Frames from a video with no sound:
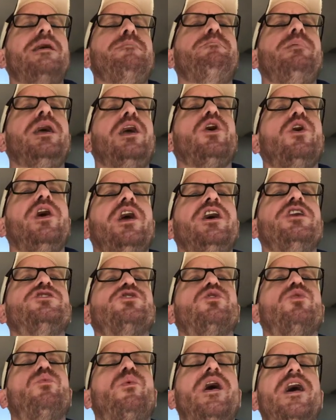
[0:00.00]
time
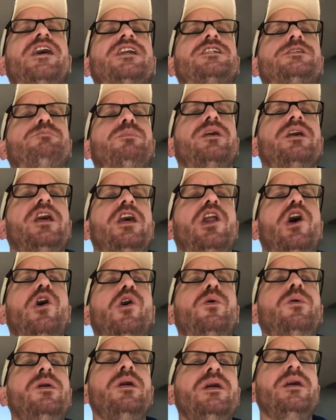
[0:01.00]
periods or rest. But
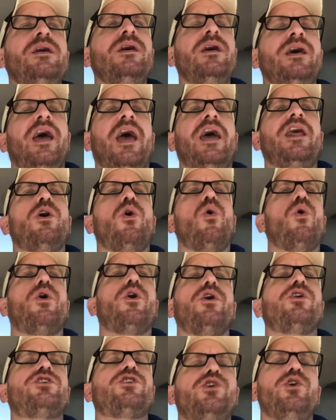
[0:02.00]

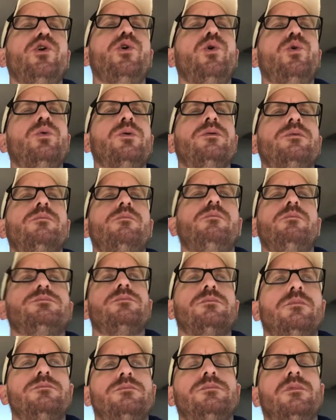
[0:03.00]
in order to
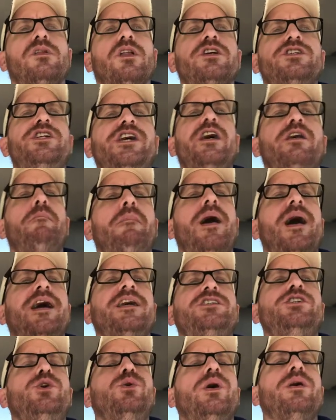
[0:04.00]

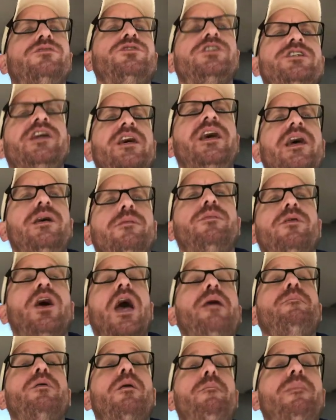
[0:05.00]
legitimize
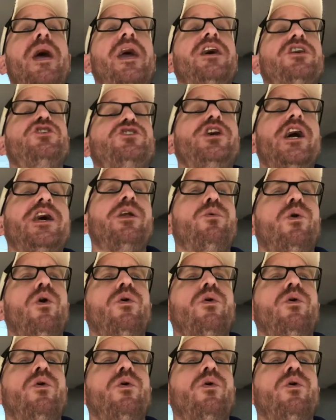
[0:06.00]
UFC and MMA in